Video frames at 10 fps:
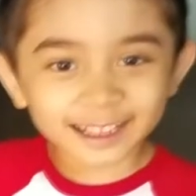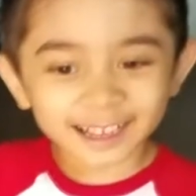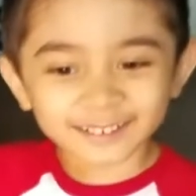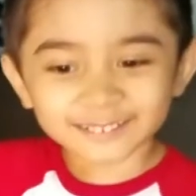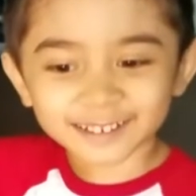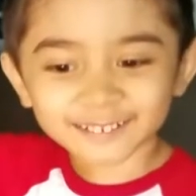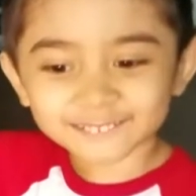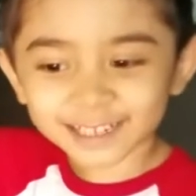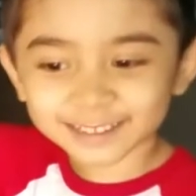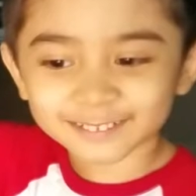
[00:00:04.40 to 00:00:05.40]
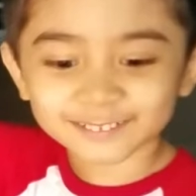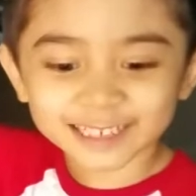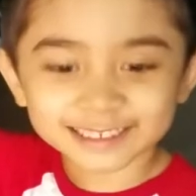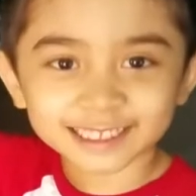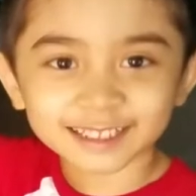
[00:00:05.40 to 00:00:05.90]
guys, welcome back to my
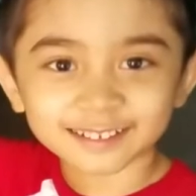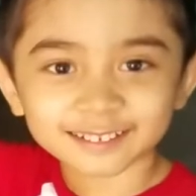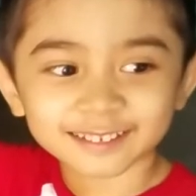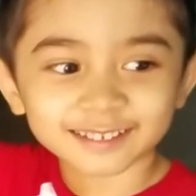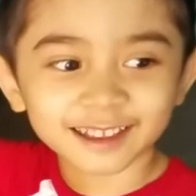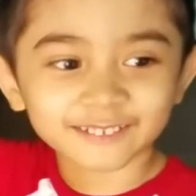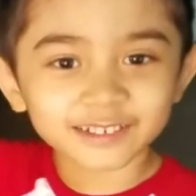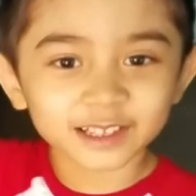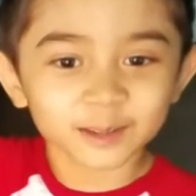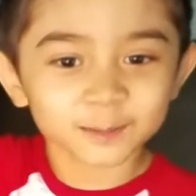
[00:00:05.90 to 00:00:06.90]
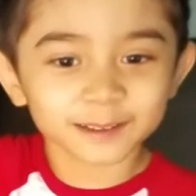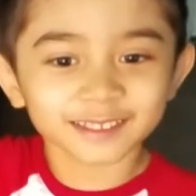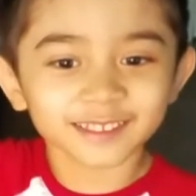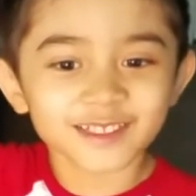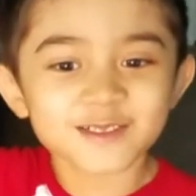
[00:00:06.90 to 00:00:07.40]
channel. Today we're going to play
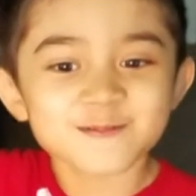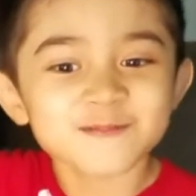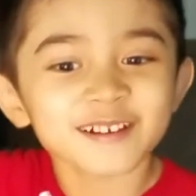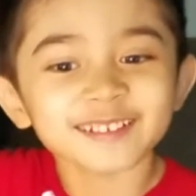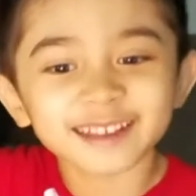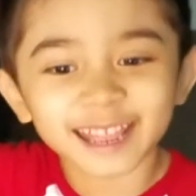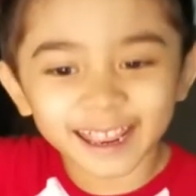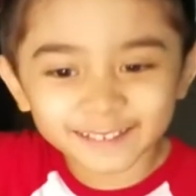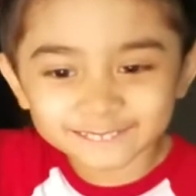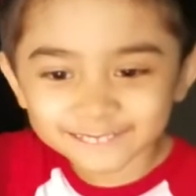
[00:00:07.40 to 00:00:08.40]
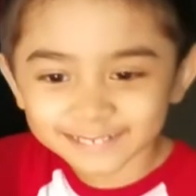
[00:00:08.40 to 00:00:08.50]
the spoon game.